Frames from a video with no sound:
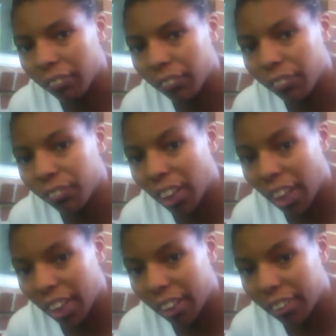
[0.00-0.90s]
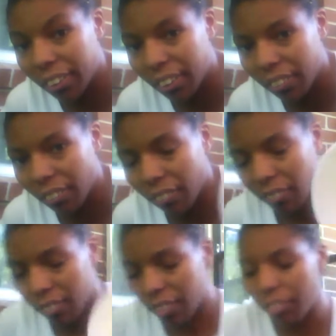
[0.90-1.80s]
You will add this,
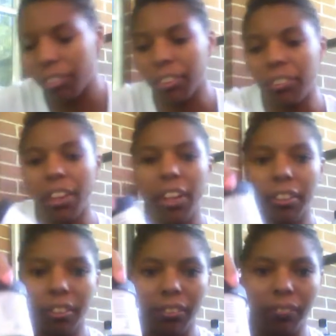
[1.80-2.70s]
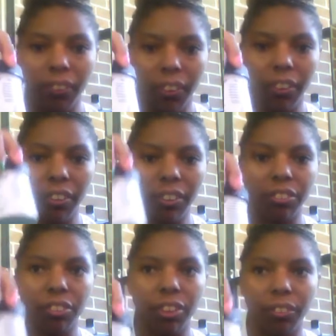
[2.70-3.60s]
and then you can add a little bit of the
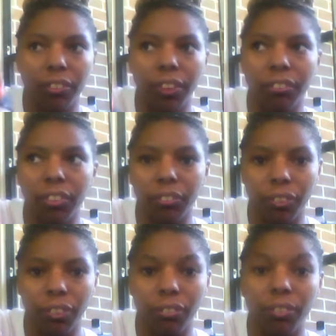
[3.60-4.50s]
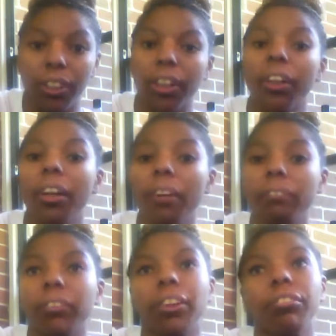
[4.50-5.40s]
gel with it, and you know, do that.
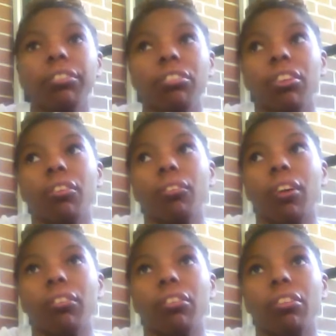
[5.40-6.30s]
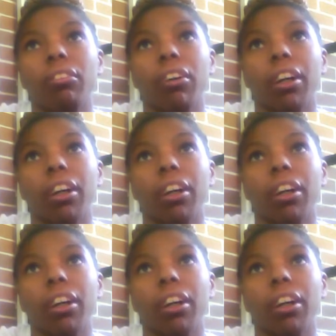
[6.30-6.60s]
So if you just want to